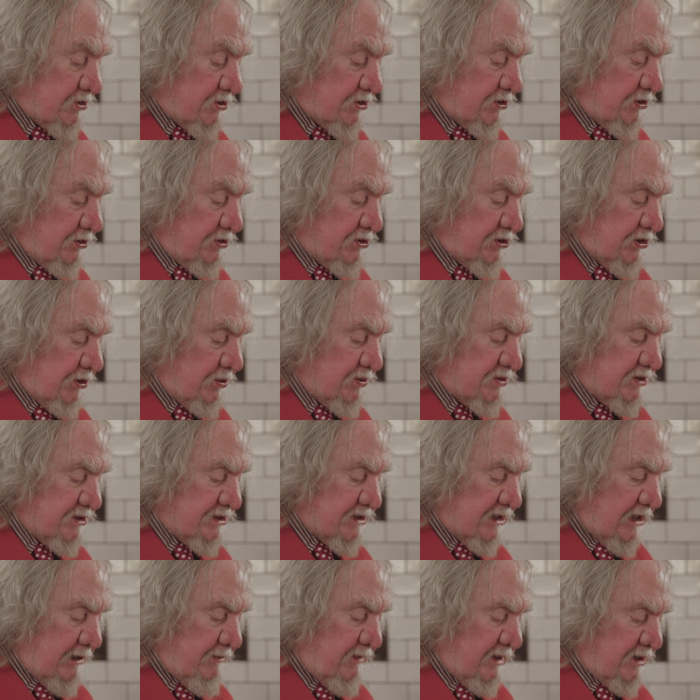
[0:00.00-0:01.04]
she used to
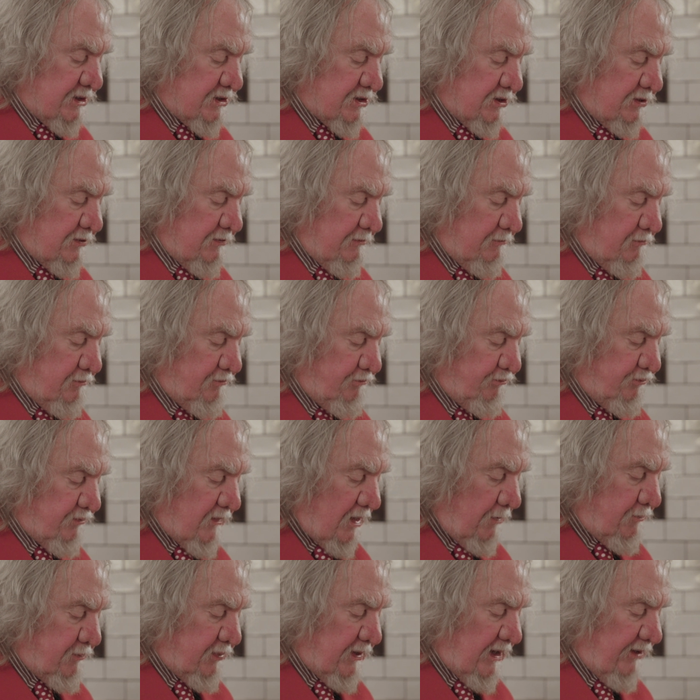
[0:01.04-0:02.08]
take me into
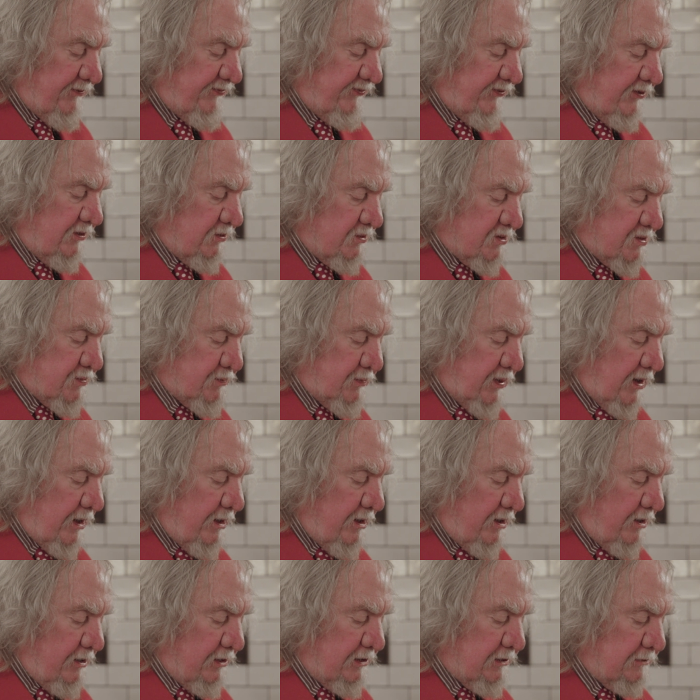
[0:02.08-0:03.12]
Platfields
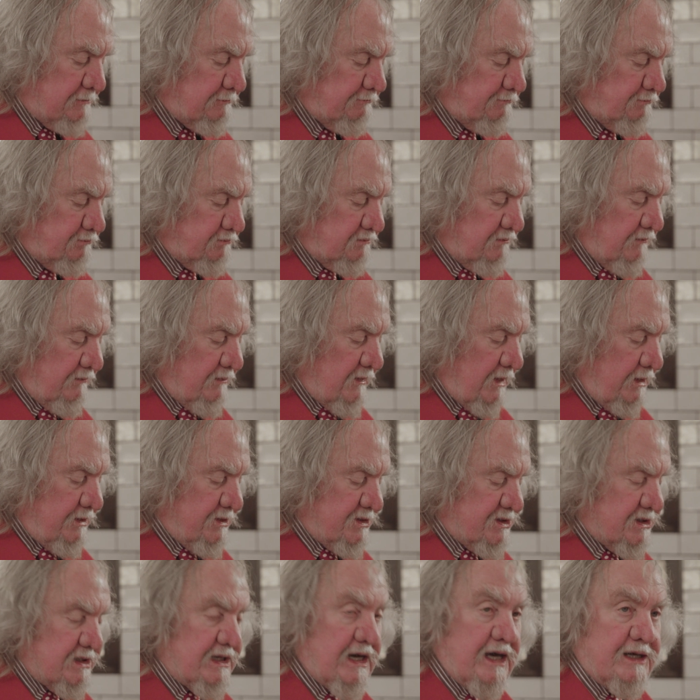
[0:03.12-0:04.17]
Park,
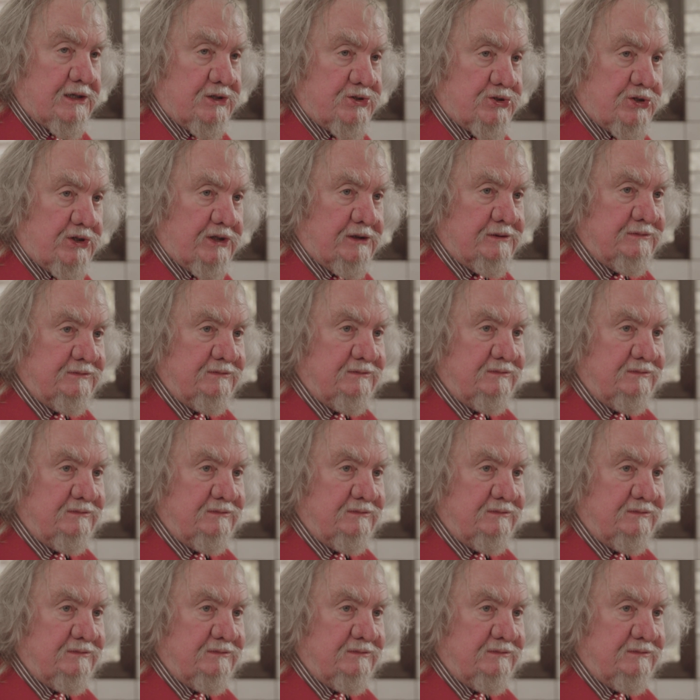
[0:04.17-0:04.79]
sketching.